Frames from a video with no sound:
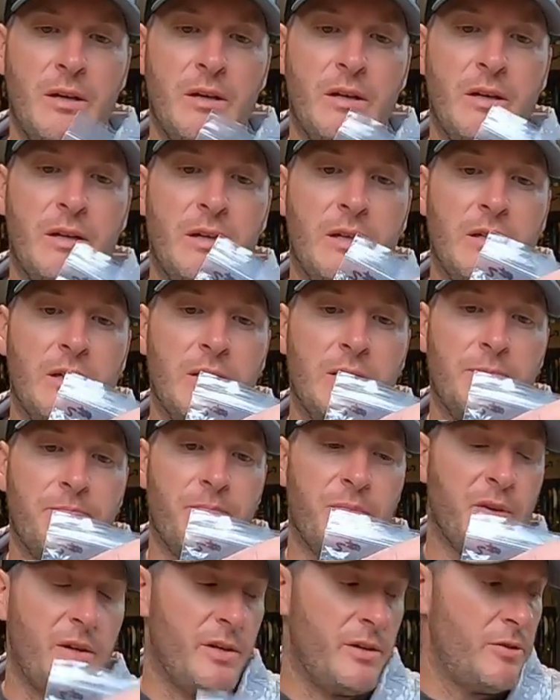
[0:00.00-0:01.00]

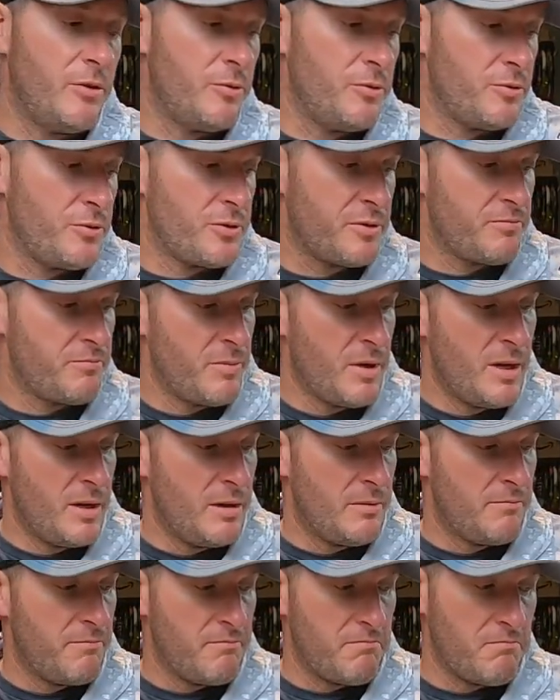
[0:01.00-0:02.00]
And those,
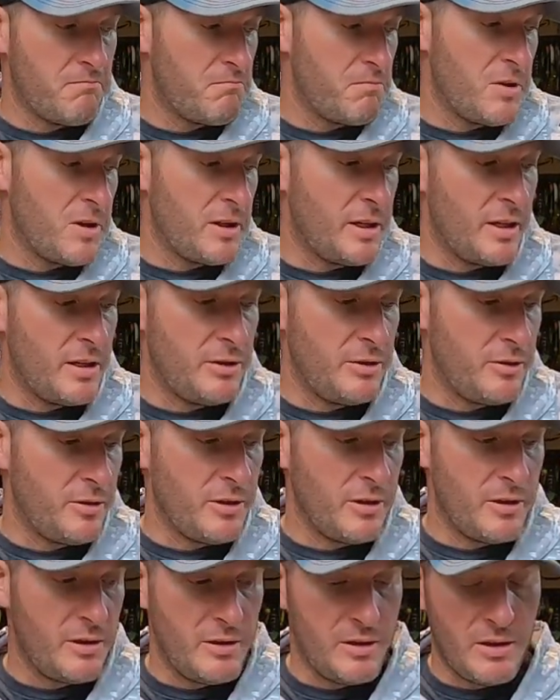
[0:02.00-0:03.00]
again, you can
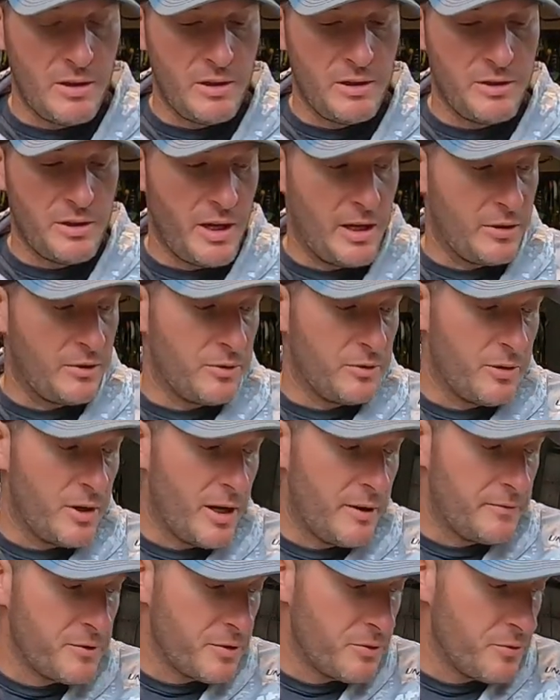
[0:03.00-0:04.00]
get at any tackle craft